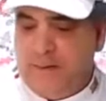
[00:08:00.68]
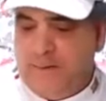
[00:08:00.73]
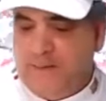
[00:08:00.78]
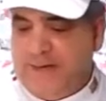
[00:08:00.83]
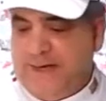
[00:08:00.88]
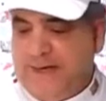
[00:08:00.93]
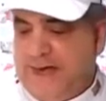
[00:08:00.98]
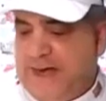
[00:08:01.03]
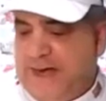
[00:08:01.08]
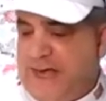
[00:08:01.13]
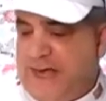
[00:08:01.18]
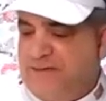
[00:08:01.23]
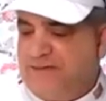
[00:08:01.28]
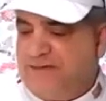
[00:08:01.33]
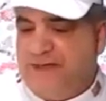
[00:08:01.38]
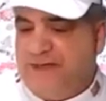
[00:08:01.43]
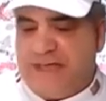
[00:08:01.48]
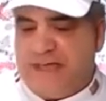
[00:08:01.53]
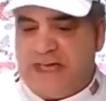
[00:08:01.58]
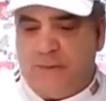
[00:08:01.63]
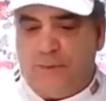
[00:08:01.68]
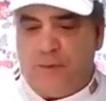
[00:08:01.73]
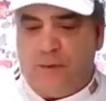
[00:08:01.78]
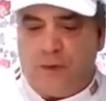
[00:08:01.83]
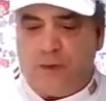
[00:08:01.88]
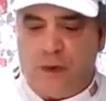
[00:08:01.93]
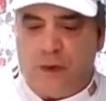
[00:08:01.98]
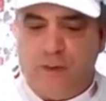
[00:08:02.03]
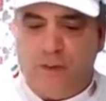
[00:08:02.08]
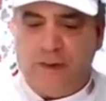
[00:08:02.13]
the next thing that will
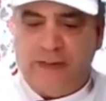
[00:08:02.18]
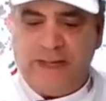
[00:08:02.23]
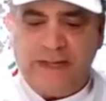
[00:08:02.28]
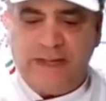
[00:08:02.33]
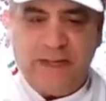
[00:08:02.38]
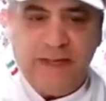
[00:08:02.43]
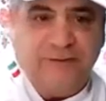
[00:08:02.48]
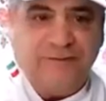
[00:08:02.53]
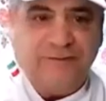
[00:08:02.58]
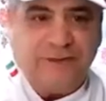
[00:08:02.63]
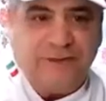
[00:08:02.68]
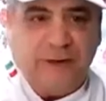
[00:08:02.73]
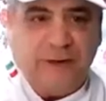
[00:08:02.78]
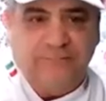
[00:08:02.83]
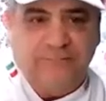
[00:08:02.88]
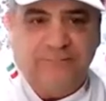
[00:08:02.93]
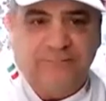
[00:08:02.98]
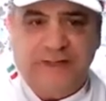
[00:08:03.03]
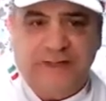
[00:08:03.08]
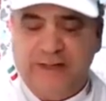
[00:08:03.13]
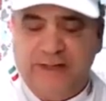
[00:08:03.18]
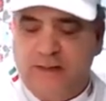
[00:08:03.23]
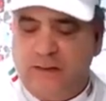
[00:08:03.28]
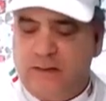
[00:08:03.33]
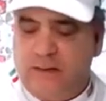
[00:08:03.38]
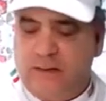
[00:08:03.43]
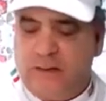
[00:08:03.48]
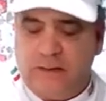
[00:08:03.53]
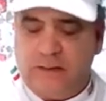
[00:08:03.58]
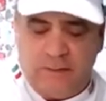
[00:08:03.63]
go in is our
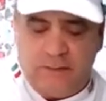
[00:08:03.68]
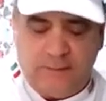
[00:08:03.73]
veal.